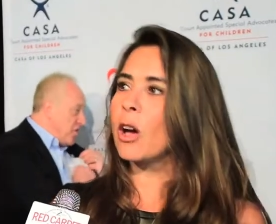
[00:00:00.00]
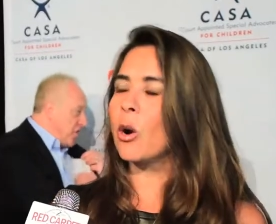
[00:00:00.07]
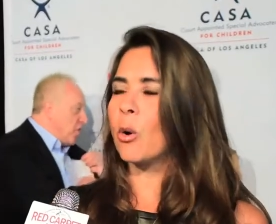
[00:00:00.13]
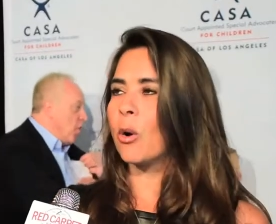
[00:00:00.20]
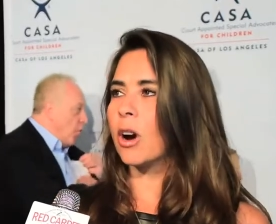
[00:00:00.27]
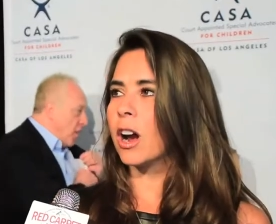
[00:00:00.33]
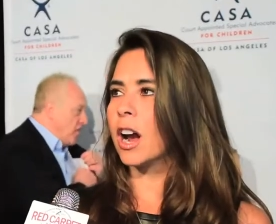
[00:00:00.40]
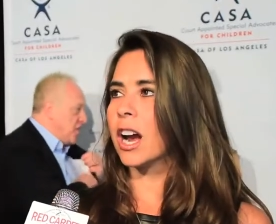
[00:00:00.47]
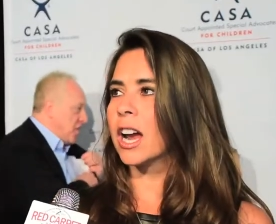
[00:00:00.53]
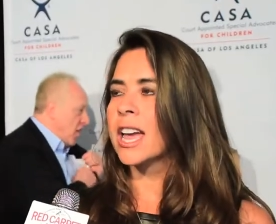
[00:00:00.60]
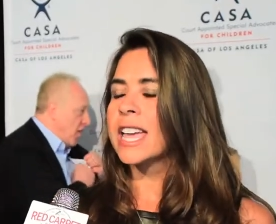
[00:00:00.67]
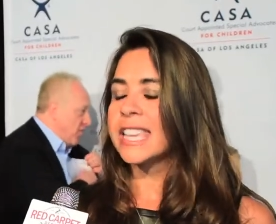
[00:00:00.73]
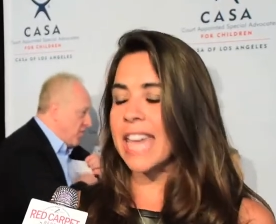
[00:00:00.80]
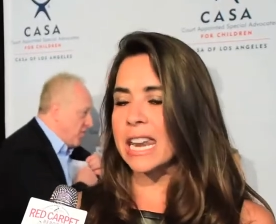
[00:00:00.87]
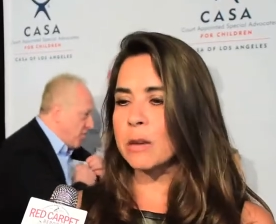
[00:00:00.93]
Speaker 1: or
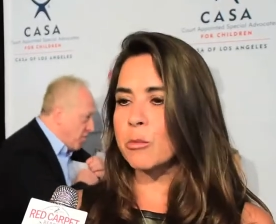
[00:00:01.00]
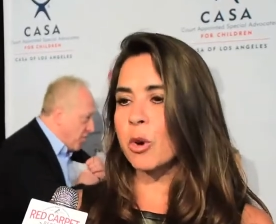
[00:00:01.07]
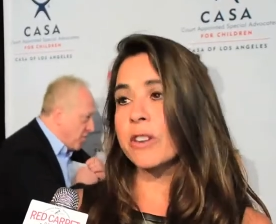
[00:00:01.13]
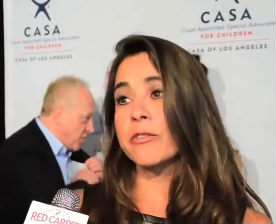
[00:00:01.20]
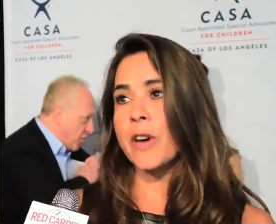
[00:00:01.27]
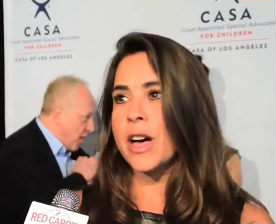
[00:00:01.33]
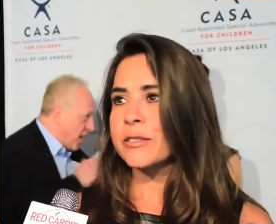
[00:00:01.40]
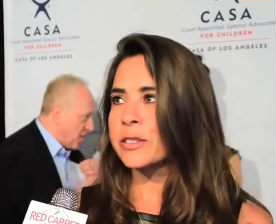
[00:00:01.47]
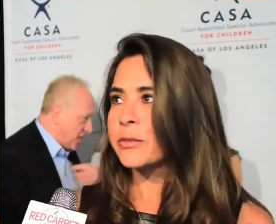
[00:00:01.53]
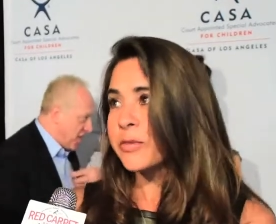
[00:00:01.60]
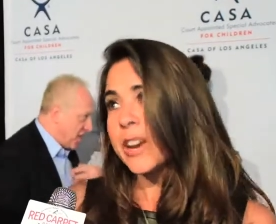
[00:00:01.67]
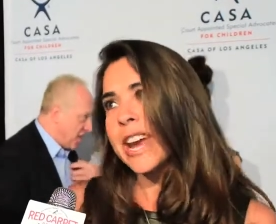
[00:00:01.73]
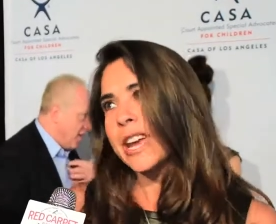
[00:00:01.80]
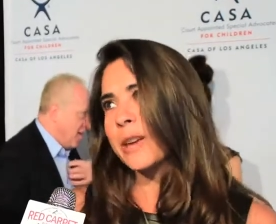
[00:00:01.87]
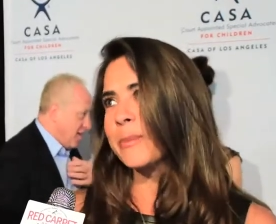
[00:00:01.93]
getting more involved, I'm
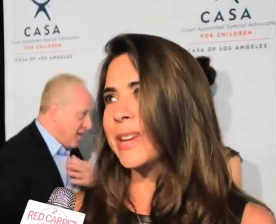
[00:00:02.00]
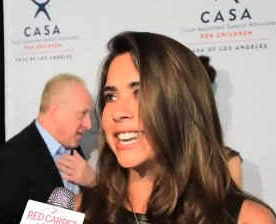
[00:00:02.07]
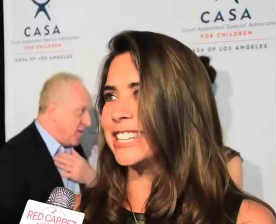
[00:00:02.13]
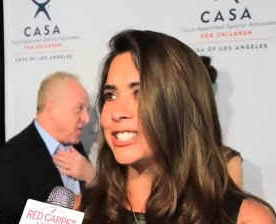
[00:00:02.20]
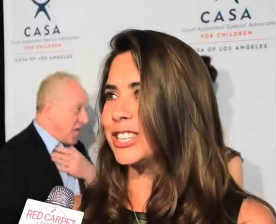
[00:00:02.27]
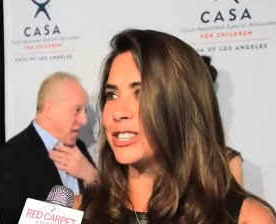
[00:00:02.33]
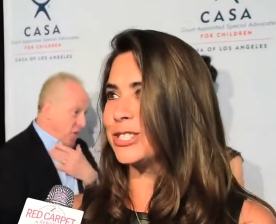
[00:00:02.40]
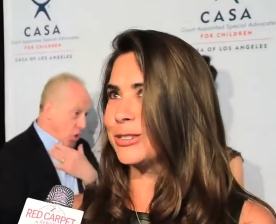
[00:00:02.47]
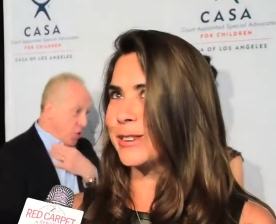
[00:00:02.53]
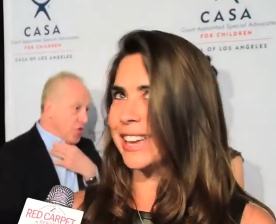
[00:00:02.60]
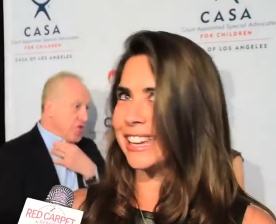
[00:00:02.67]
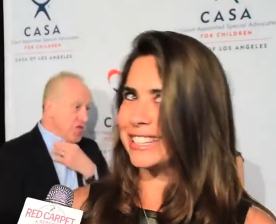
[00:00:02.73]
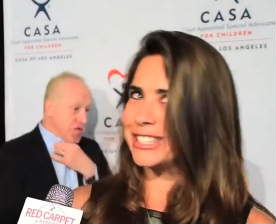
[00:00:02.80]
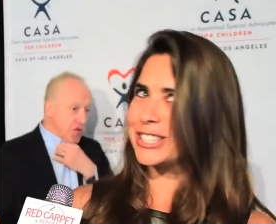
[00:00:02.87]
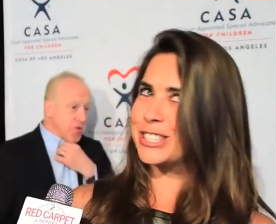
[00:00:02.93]
very committed to
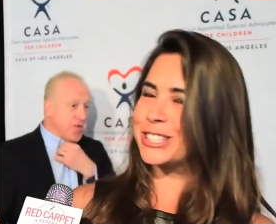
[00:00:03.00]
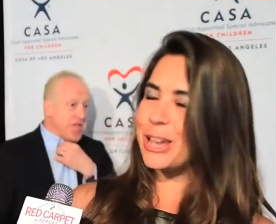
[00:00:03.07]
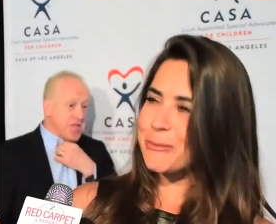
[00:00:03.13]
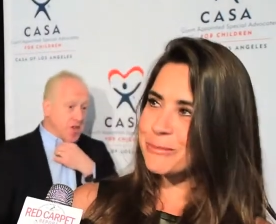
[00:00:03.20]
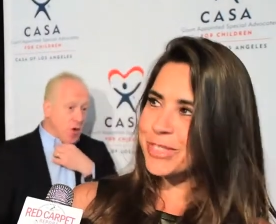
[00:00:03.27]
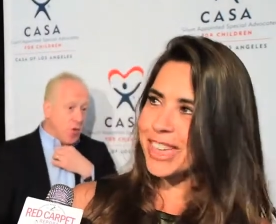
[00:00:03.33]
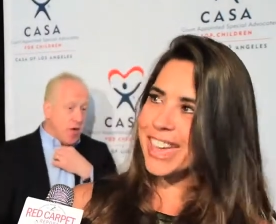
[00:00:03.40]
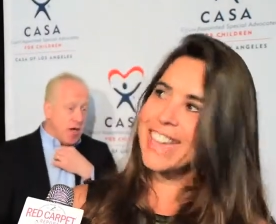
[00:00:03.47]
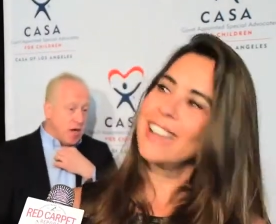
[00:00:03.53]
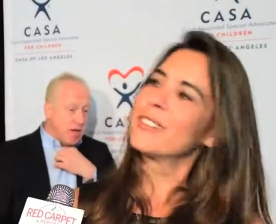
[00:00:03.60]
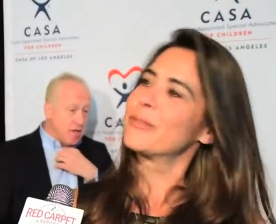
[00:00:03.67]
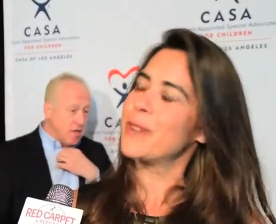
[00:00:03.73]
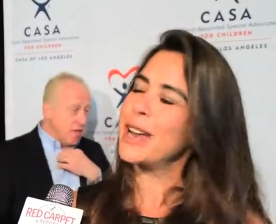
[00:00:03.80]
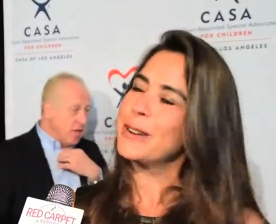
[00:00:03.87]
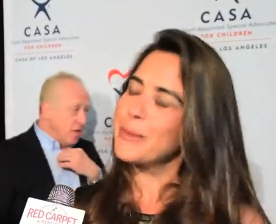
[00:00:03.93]
doing something
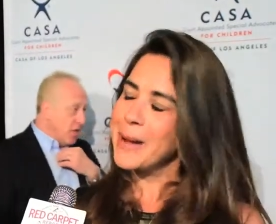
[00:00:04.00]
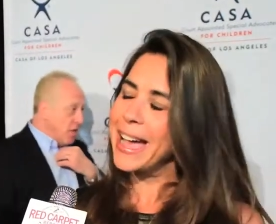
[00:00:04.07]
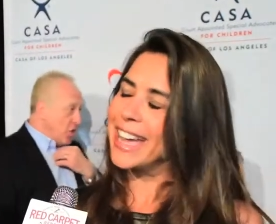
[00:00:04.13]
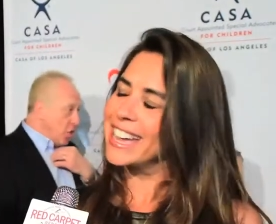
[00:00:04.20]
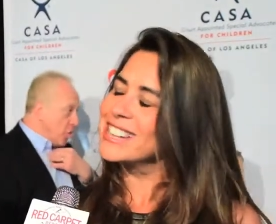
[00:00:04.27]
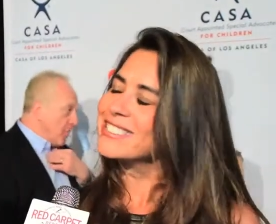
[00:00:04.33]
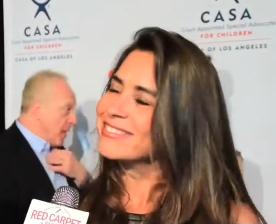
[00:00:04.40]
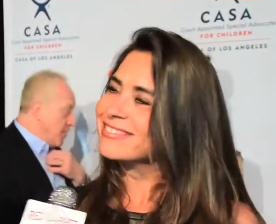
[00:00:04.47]
right away.